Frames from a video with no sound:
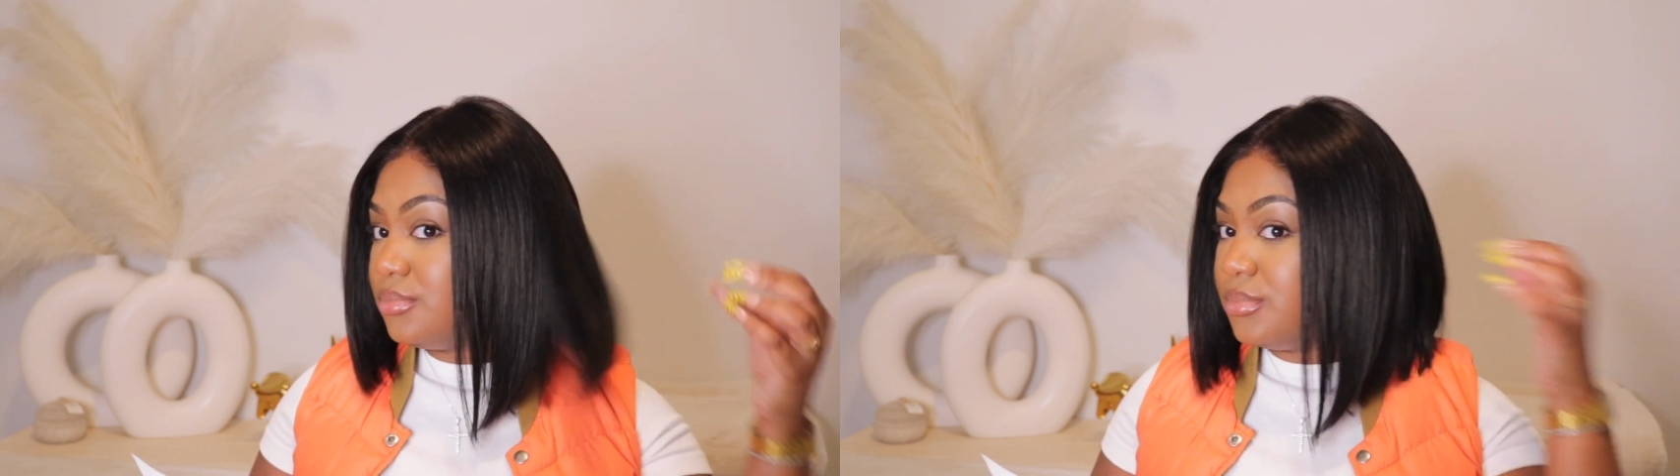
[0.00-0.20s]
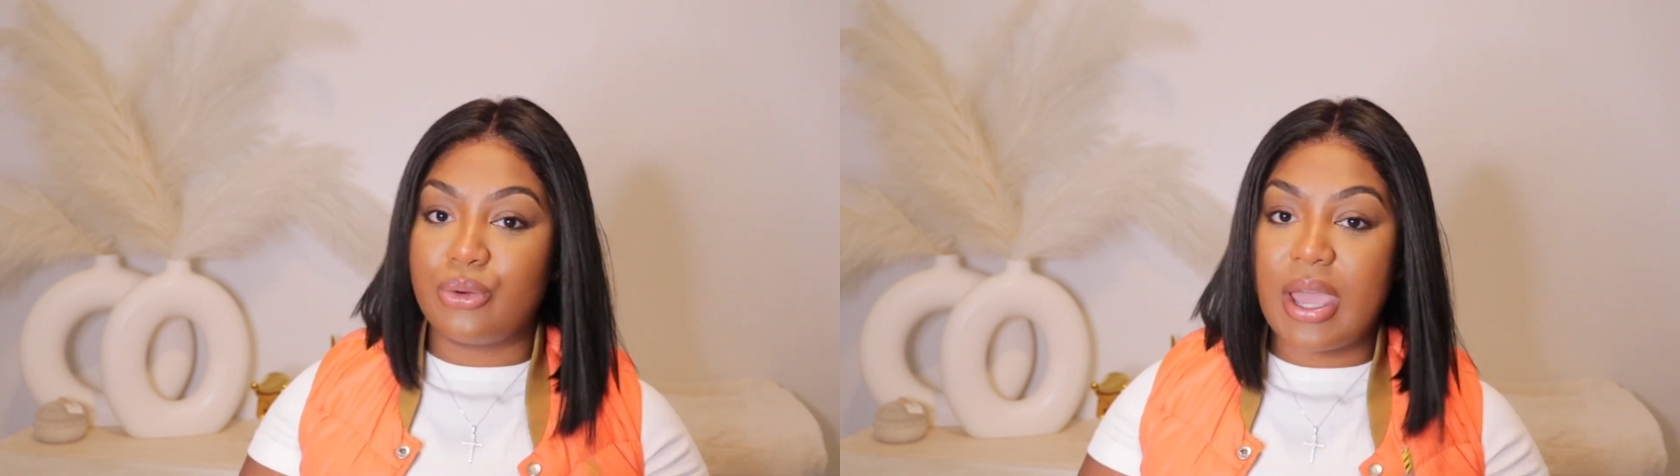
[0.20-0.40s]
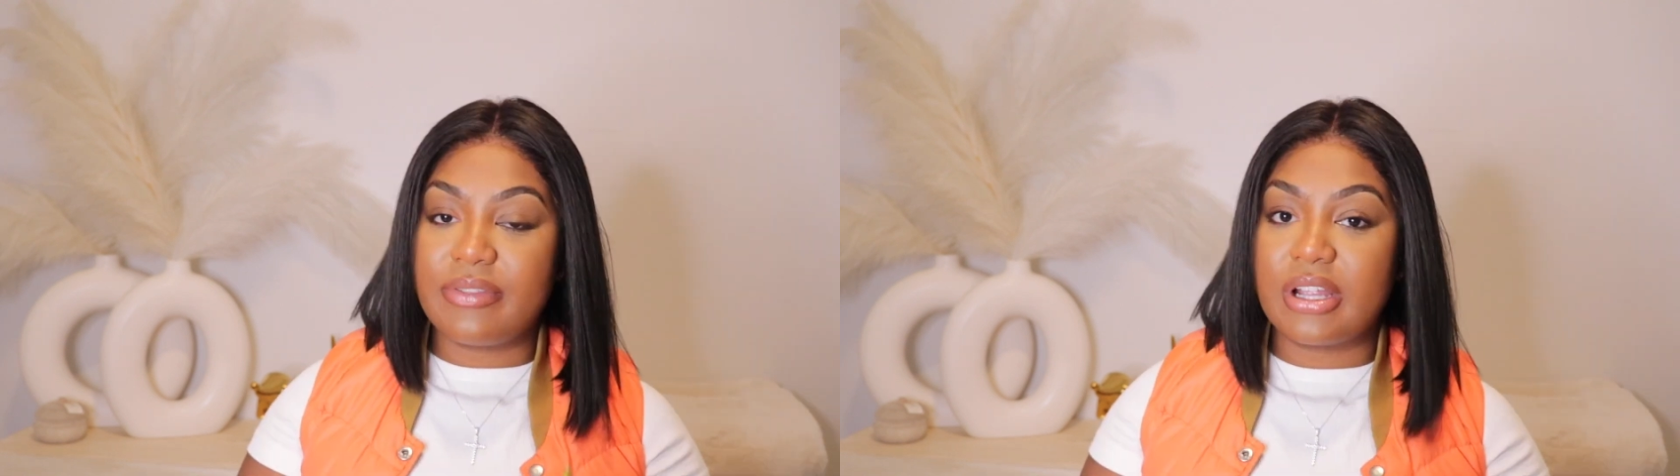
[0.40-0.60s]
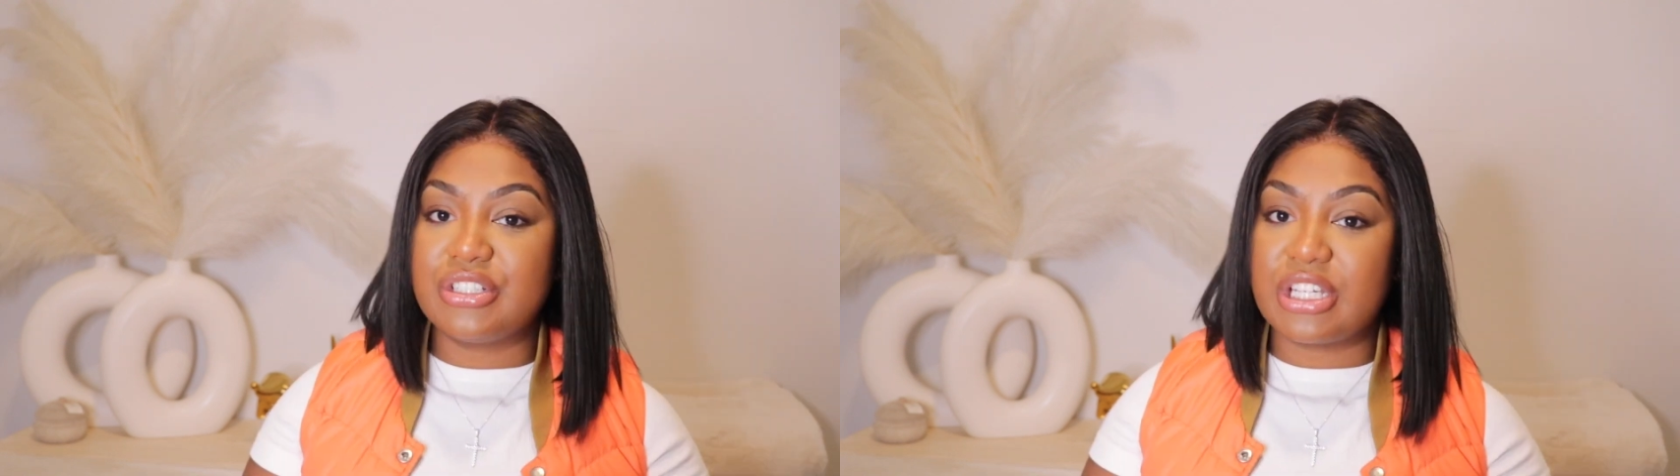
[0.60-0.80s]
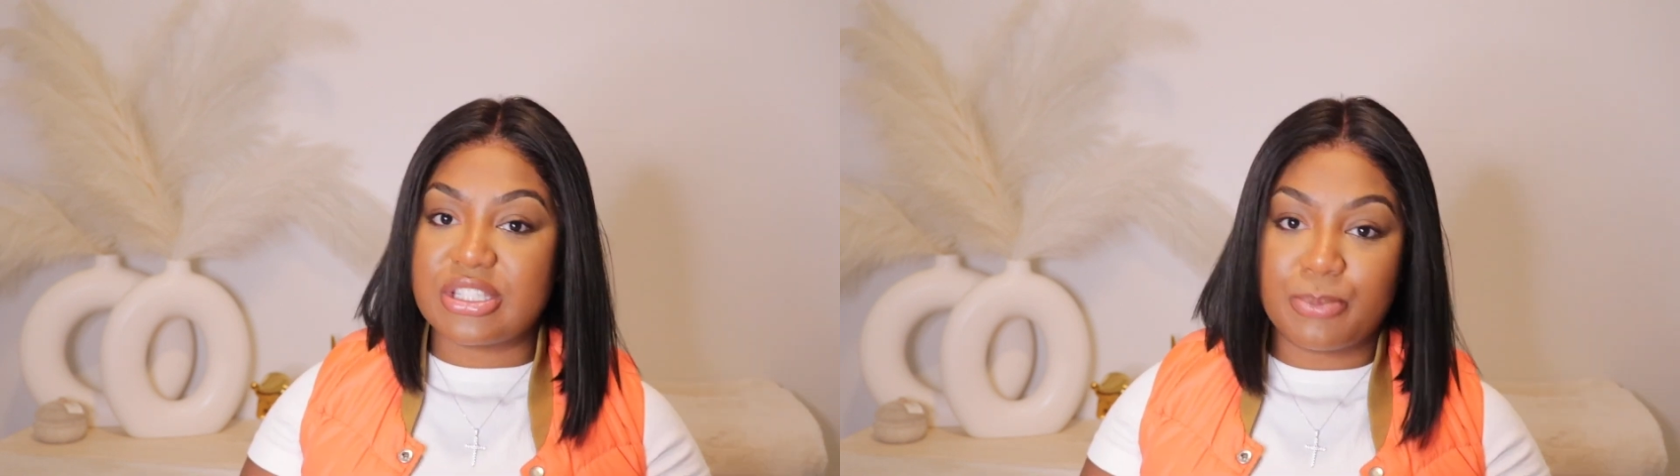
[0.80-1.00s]
Do have their
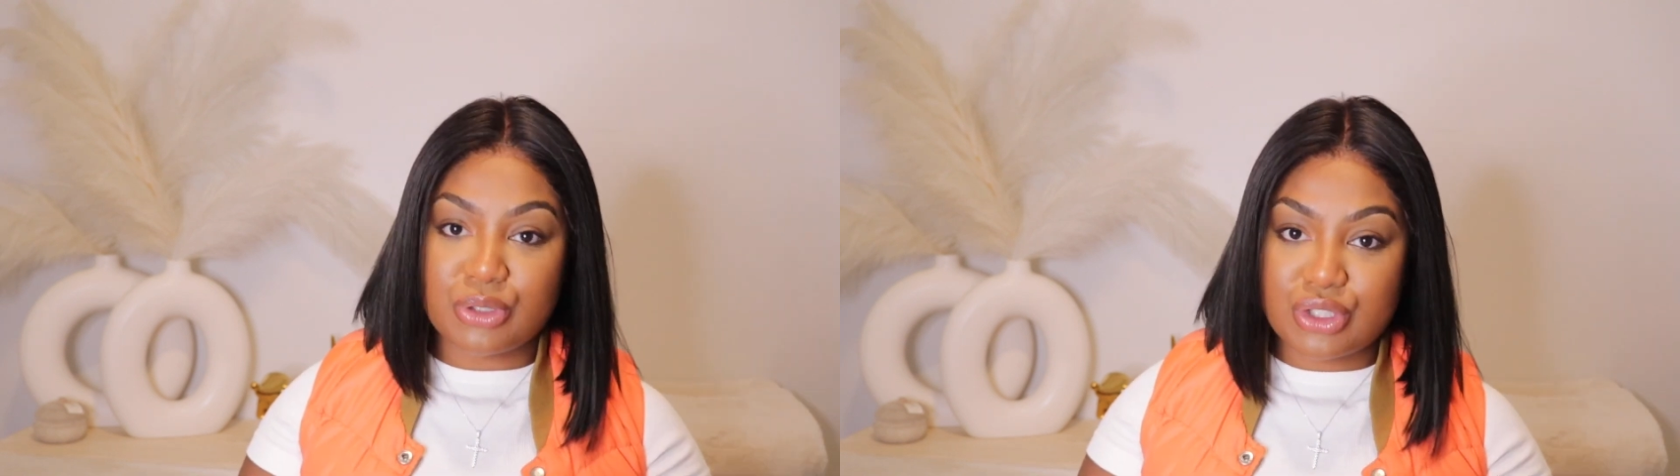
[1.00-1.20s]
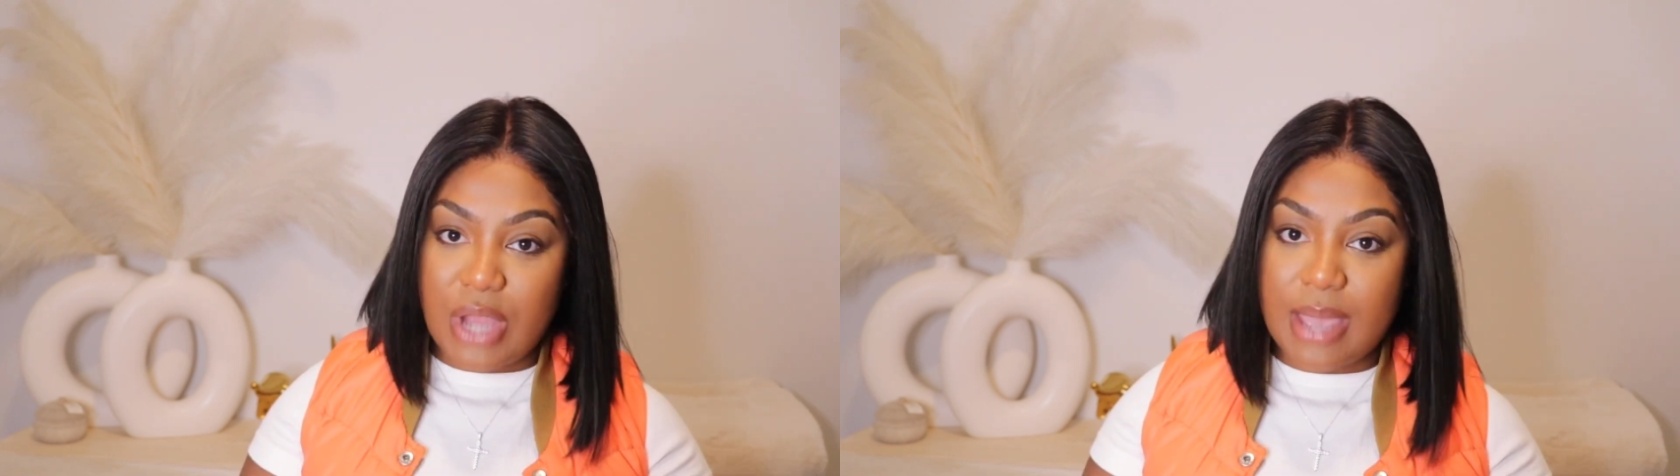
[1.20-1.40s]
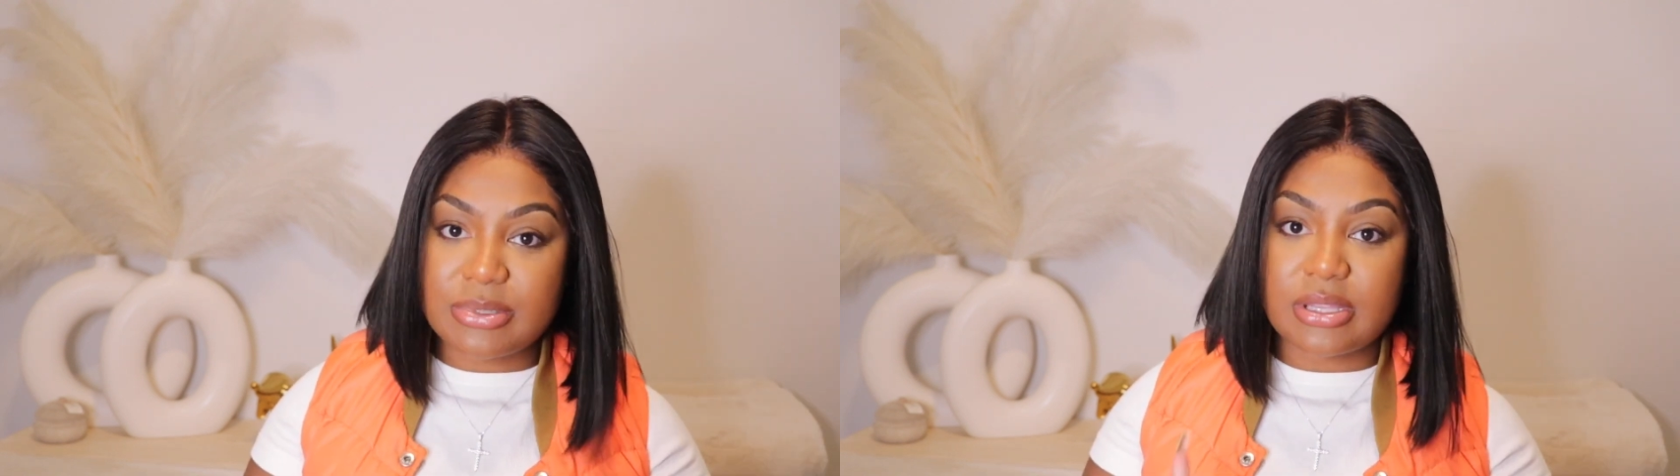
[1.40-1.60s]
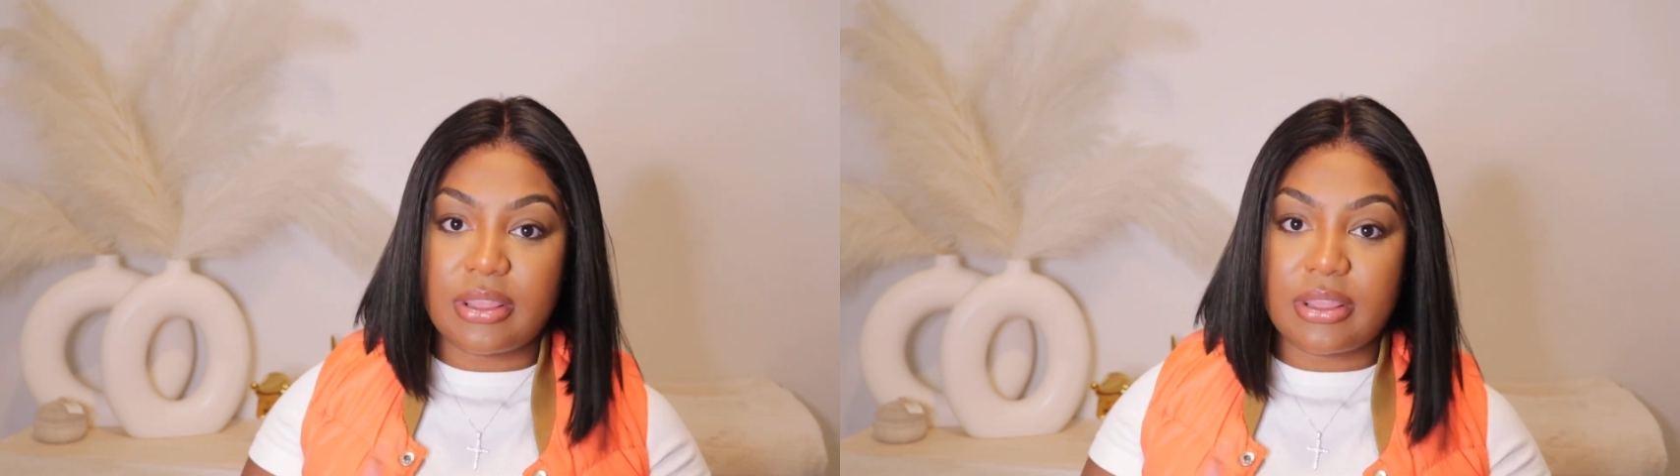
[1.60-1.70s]
adjustable straps,